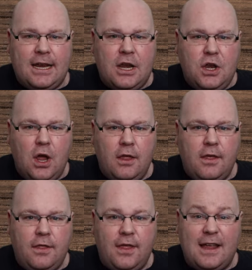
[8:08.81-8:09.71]

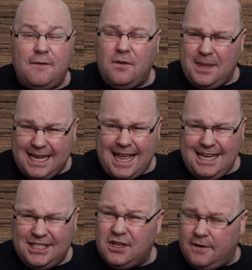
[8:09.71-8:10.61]
another thing from the
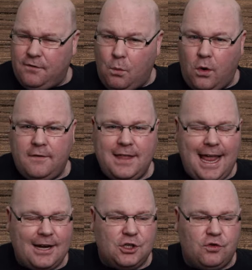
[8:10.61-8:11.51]
case study, from one of the
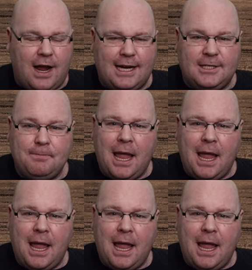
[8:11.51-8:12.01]
extracts,